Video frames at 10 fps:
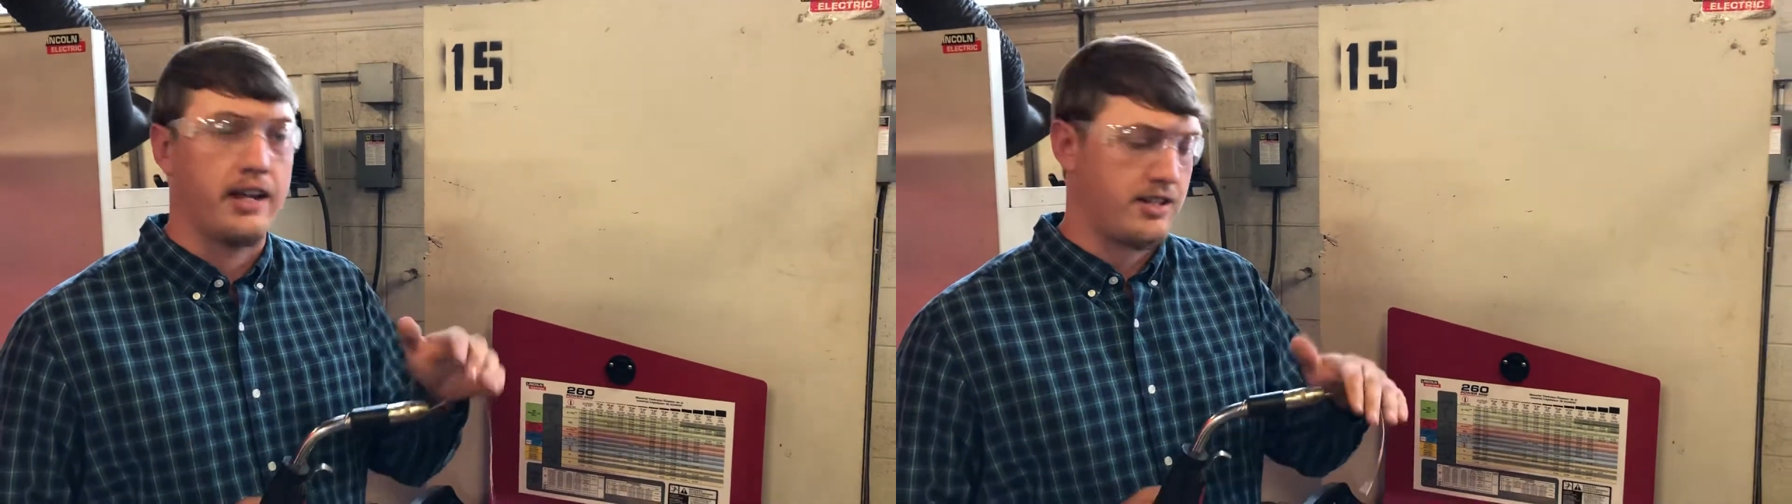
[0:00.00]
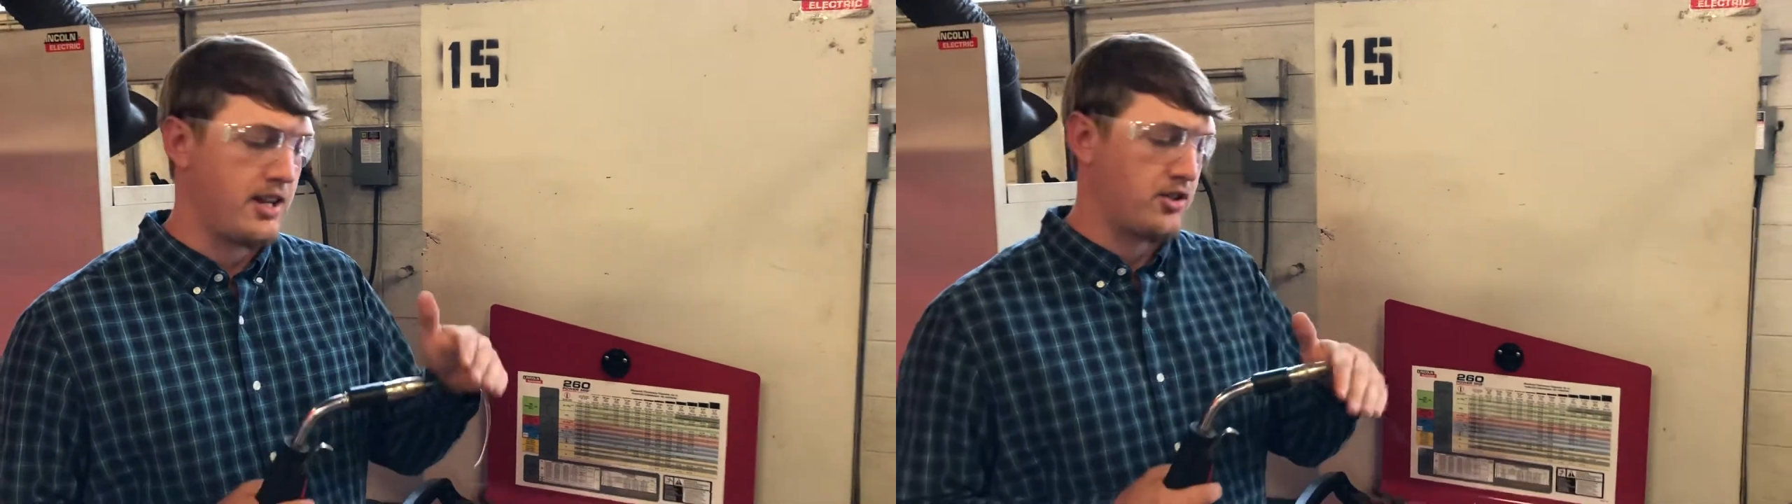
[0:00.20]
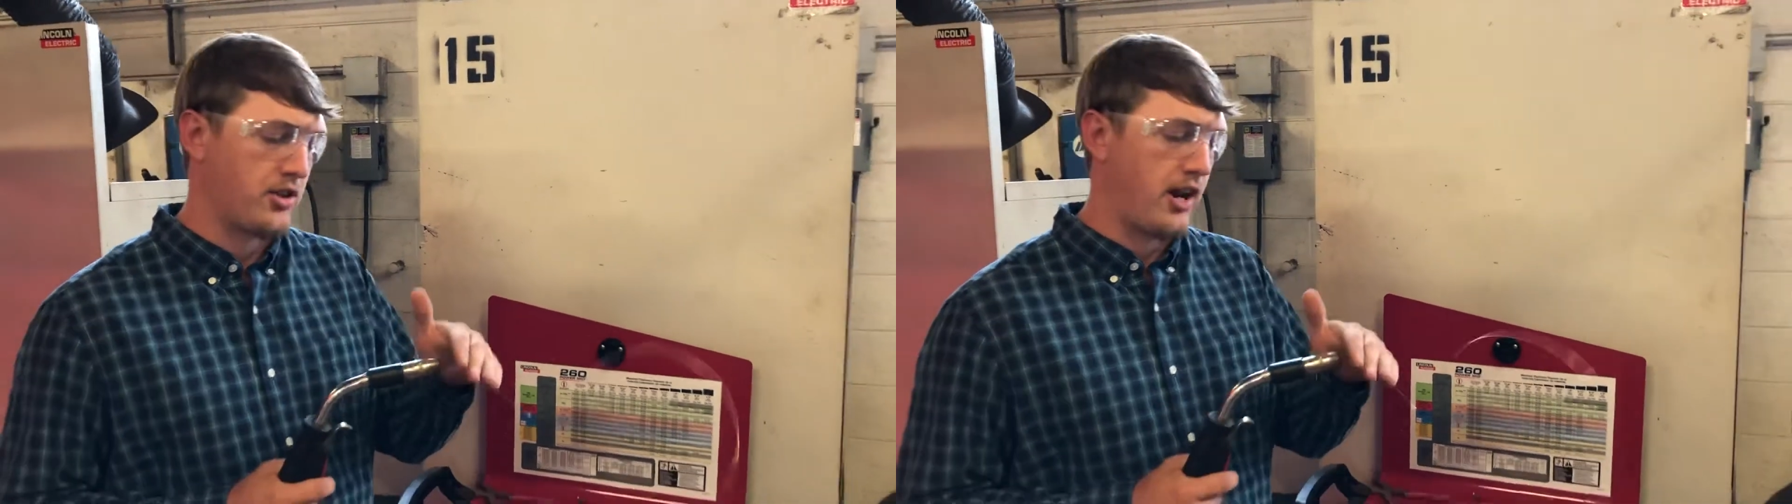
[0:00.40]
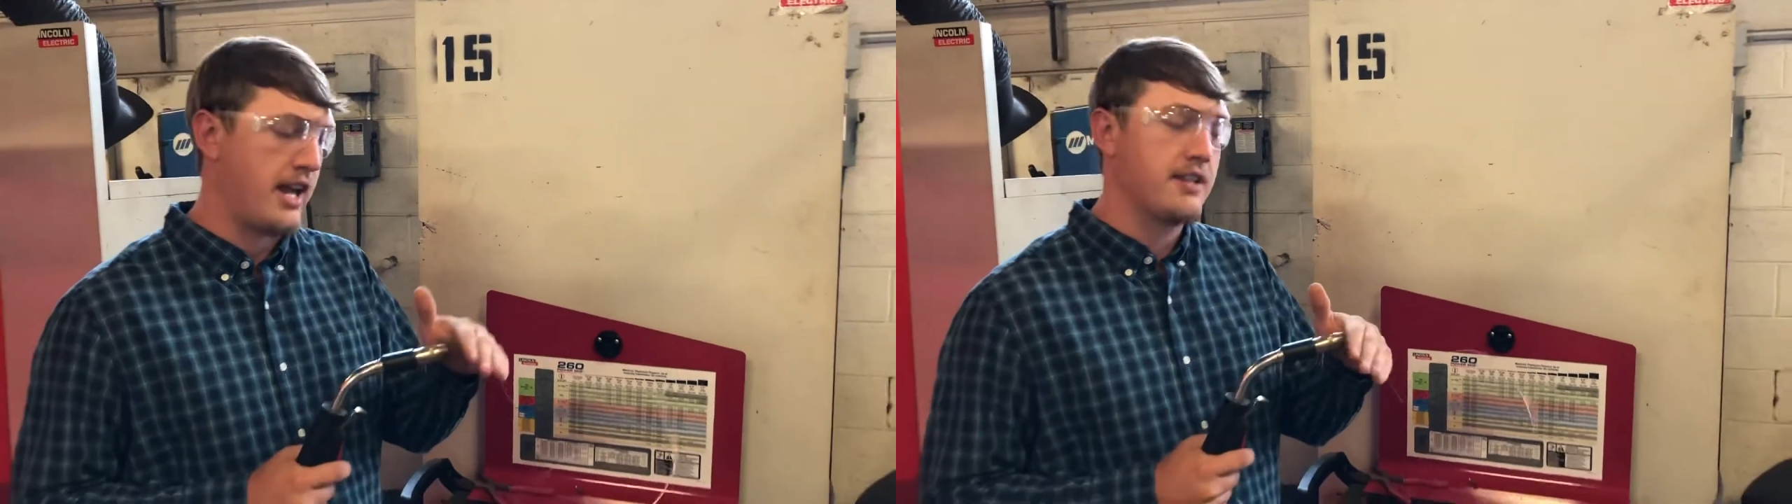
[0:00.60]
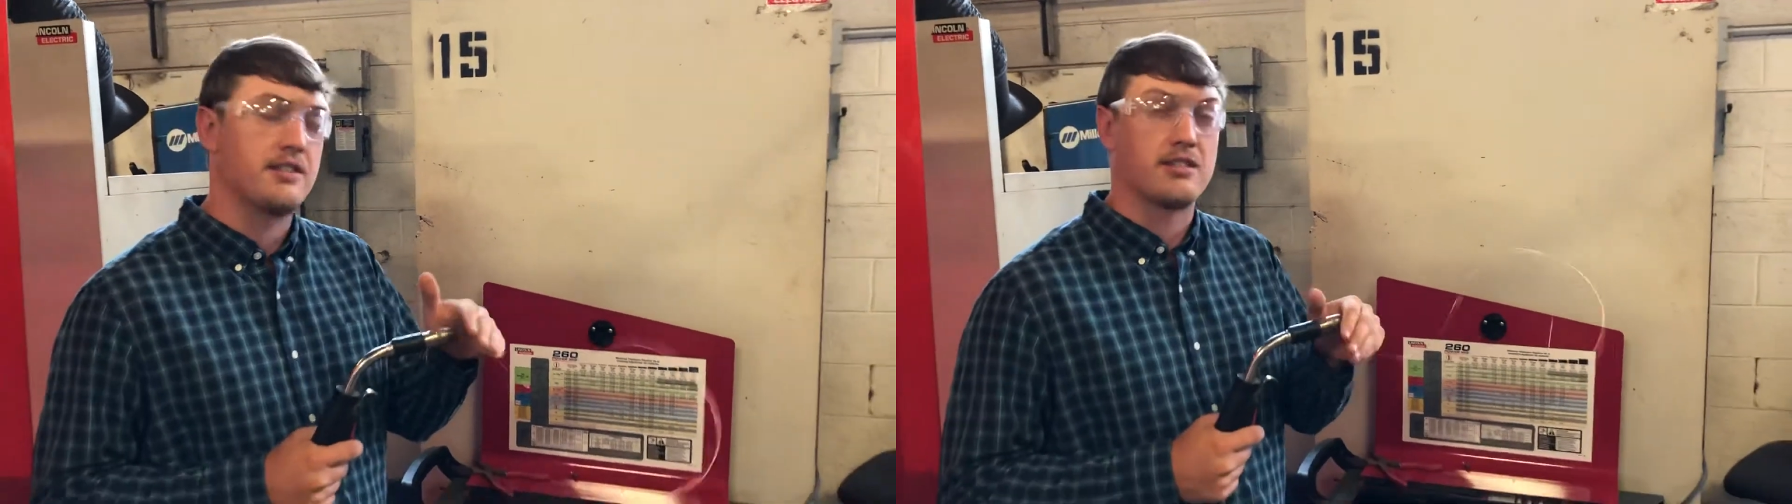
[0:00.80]
it sits your
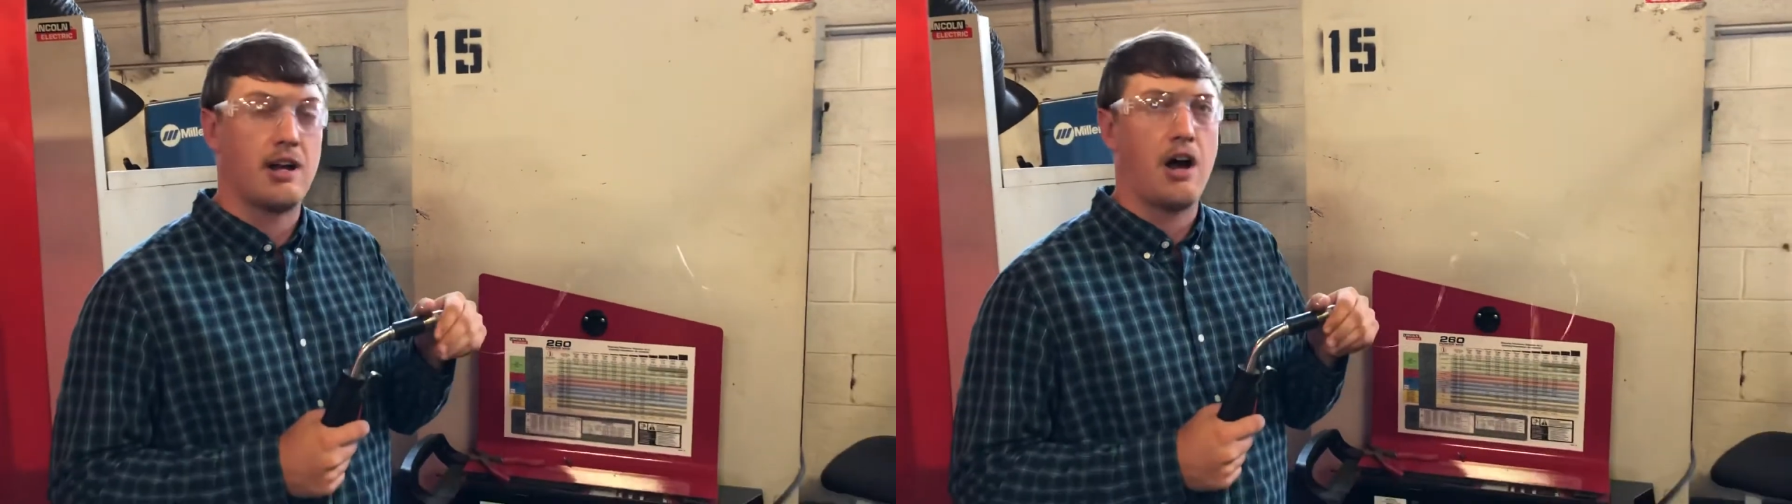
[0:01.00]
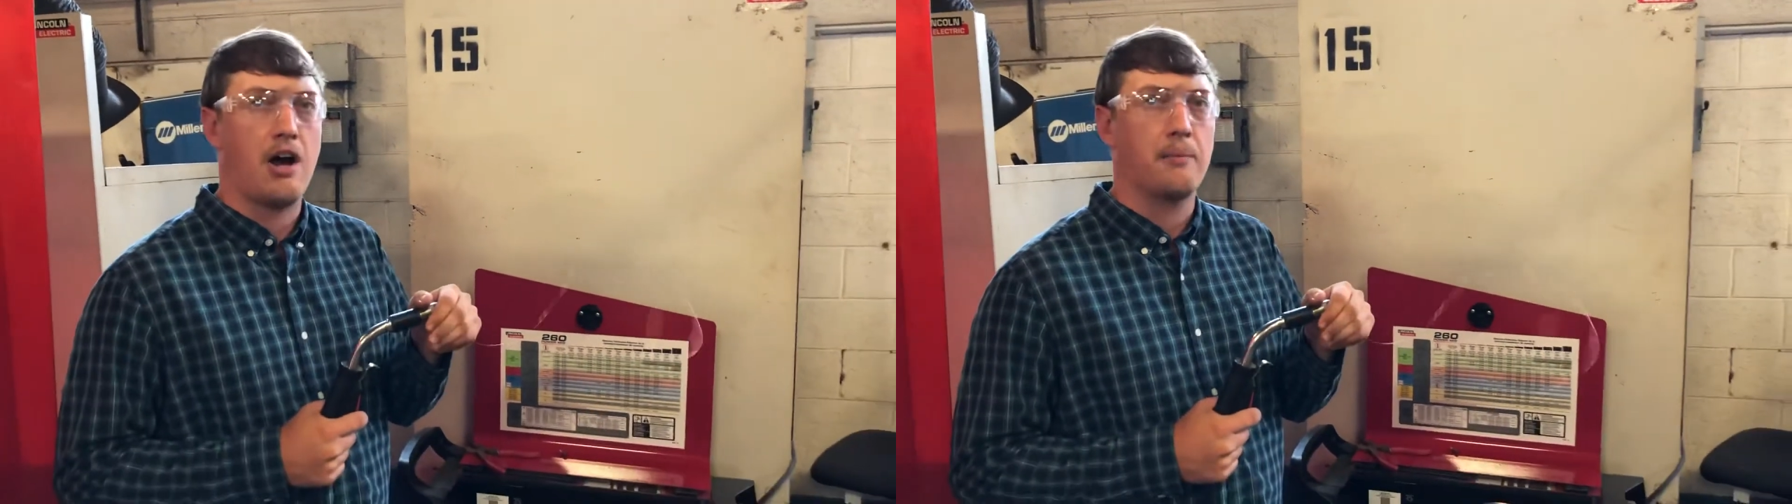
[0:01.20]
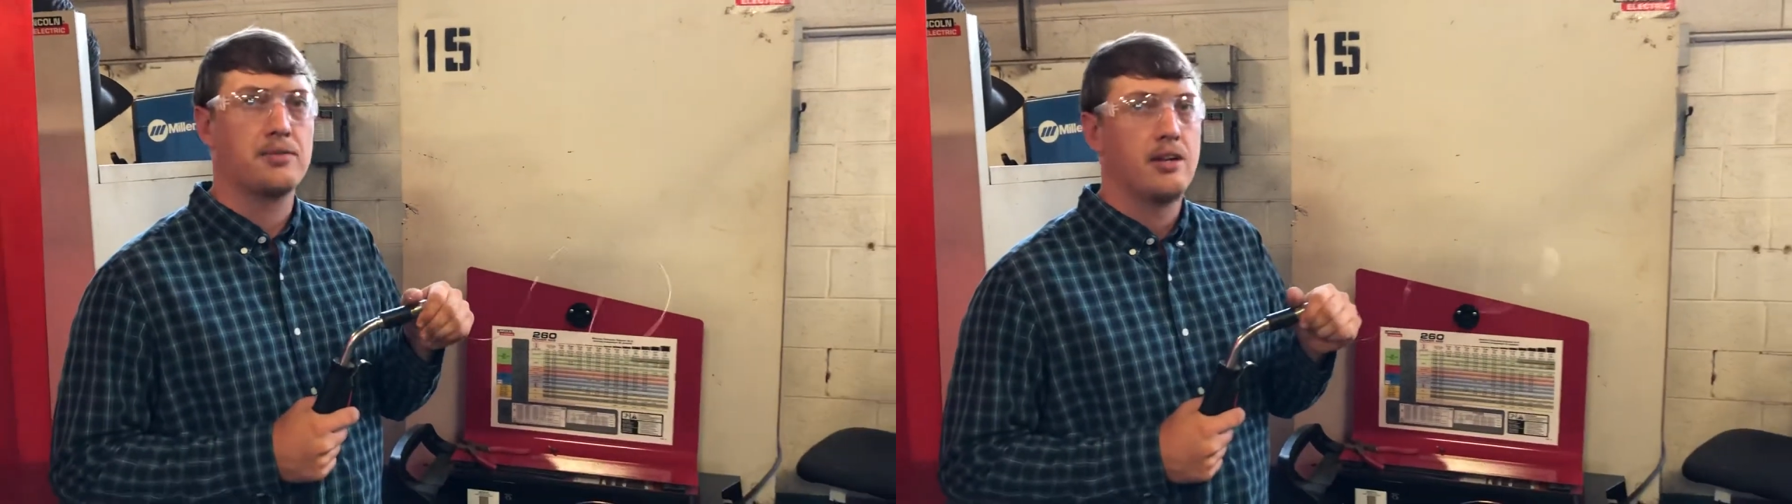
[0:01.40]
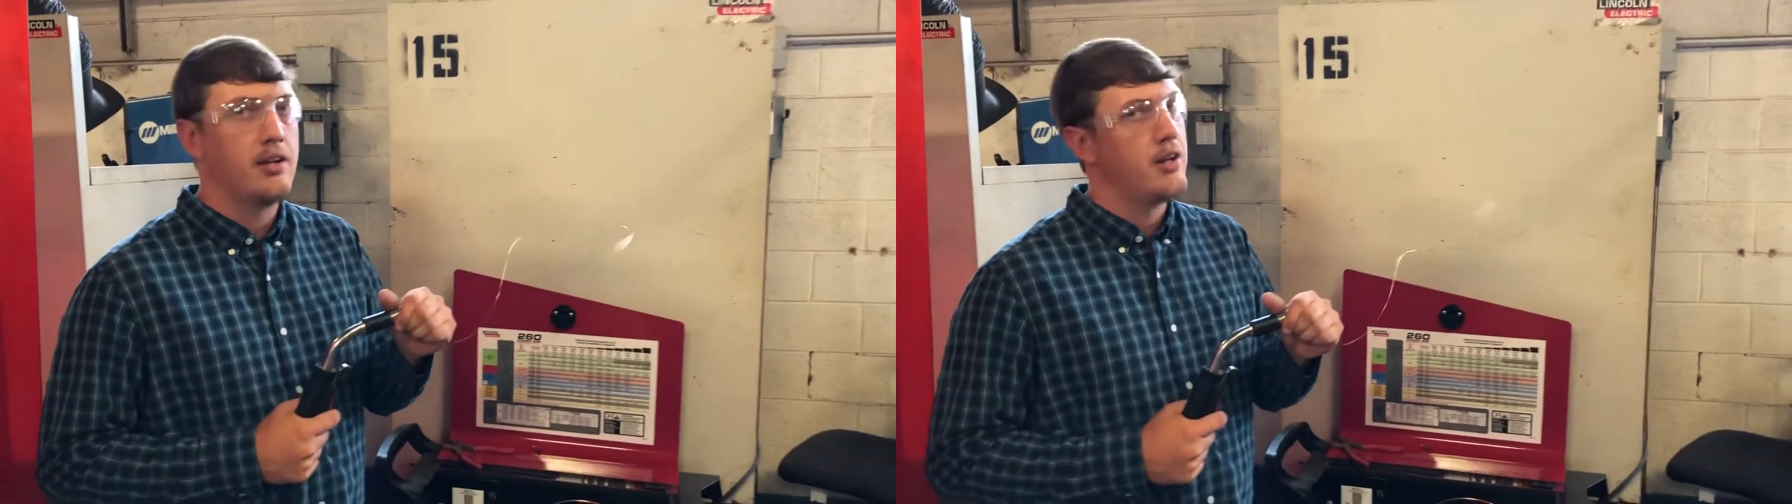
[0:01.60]
hands and stops,